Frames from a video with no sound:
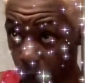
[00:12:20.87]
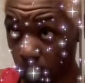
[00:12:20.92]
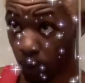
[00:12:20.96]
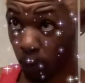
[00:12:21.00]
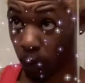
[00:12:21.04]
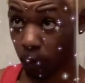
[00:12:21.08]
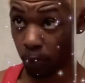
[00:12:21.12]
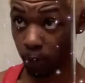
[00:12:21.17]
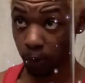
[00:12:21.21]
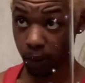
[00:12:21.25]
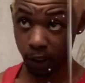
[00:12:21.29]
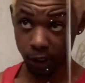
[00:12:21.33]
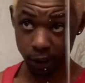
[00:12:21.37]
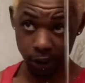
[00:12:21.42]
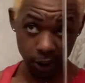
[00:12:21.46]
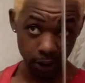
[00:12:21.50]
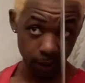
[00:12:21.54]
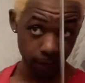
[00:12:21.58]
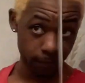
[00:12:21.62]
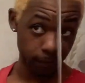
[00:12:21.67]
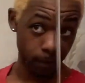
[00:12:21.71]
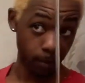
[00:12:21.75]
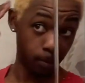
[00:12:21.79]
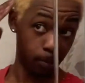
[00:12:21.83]
We
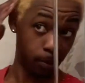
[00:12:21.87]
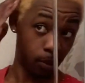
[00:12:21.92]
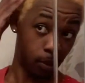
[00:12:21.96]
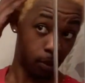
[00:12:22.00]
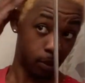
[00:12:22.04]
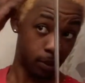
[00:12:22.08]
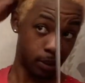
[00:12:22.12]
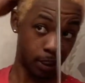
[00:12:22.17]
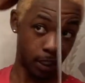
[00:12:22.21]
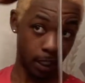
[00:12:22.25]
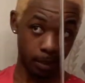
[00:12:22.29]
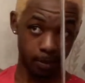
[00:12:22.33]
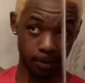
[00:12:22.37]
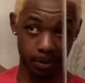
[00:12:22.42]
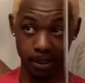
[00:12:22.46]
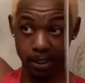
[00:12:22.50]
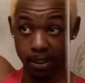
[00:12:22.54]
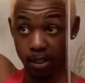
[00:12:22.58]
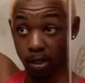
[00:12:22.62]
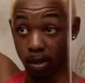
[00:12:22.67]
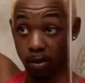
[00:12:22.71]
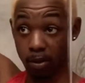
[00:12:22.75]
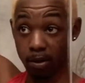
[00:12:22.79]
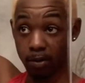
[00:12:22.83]
achieved the blonde I was
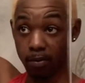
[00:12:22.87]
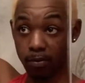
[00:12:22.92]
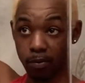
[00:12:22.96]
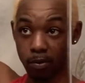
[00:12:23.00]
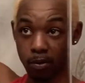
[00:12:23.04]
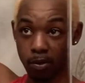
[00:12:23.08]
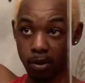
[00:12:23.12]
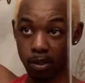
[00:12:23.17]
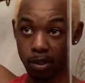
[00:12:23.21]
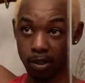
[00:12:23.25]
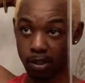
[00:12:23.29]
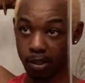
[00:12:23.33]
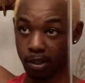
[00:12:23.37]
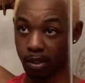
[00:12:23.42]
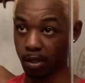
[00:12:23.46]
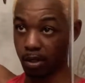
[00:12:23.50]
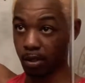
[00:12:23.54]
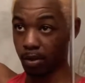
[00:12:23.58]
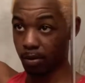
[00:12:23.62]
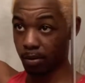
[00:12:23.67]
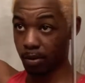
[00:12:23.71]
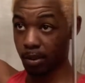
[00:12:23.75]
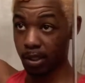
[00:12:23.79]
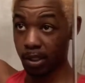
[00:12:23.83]
going for,
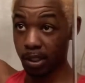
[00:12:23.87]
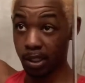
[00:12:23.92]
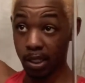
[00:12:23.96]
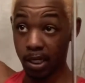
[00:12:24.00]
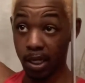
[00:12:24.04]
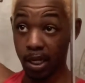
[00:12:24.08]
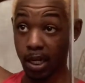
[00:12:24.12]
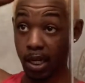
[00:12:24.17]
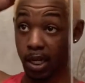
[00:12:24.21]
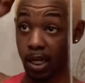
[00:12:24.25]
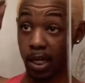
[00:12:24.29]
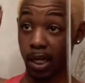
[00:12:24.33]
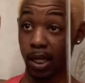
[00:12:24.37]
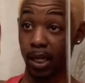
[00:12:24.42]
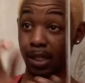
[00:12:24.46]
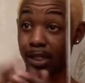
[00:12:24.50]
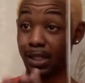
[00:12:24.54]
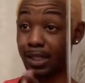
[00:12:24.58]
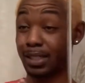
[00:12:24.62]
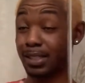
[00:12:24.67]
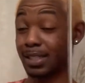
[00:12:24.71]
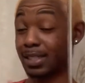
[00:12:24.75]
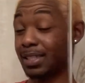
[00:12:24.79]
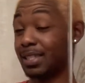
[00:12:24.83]
so
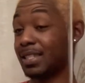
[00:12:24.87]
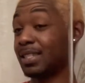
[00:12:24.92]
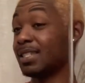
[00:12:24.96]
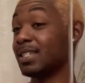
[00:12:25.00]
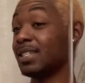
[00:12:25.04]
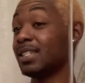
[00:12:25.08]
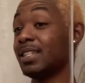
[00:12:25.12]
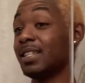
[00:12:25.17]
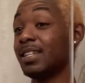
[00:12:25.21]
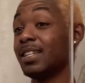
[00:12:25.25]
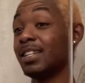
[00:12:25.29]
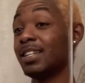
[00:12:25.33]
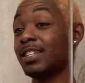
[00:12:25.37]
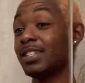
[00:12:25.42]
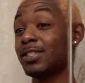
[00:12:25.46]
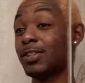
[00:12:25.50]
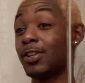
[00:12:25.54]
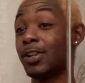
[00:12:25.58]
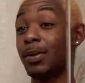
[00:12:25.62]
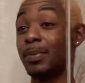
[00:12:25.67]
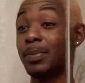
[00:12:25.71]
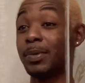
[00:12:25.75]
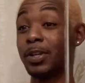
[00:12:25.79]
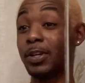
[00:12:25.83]
let's just see. So
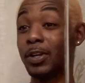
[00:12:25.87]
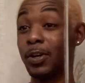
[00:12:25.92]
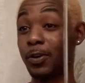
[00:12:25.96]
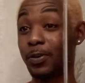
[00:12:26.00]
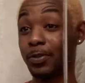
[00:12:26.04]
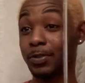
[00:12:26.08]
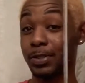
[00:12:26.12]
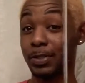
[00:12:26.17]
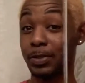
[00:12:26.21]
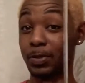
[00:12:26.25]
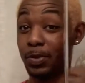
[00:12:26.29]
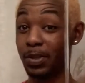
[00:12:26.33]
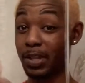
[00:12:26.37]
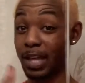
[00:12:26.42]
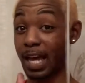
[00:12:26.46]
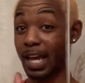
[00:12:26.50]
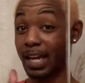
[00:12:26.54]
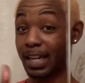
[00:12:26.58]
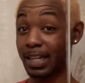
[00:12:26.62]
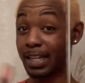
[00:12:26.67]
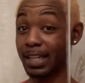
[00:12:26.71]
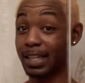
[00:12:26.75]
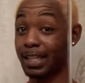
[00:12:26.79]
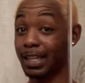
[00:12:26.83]
let me go do
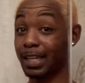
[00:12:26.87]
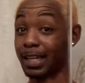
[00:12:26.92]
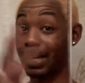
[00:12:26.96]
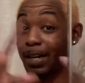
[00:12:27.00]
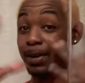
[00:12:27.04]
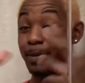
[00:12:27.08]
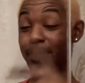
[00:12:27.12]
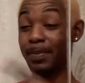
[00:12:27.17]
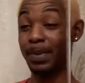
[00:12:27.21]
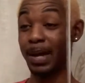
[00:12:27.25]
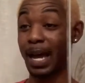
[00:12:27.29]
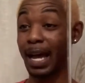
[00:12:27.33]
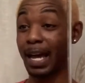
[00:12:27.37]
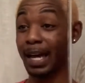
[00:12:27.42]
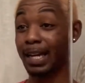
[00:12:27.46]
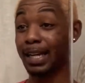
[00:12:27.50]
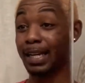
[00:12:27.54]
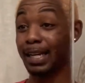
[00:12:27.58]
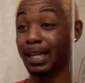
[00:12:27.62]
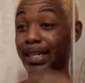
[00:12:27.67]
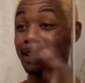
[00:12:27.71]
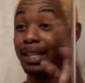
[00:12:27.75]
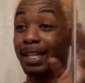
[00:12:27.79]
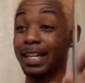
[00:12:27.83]
that and then come
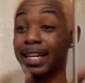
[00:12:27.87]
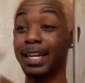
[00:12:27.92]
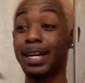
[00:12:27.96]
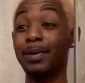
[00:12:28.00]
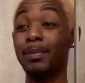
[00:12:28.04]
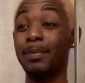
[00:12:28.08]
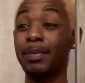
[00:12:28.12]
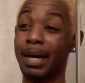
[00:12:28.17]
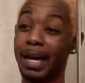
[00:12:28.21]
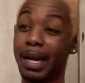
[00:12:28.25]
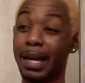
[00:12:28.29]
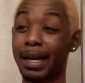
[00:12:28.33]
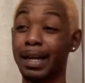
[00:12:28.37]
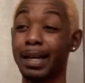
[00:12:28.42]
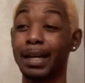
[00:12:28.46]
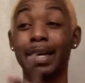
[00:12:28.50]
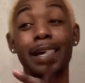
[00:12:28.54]
back and then come back.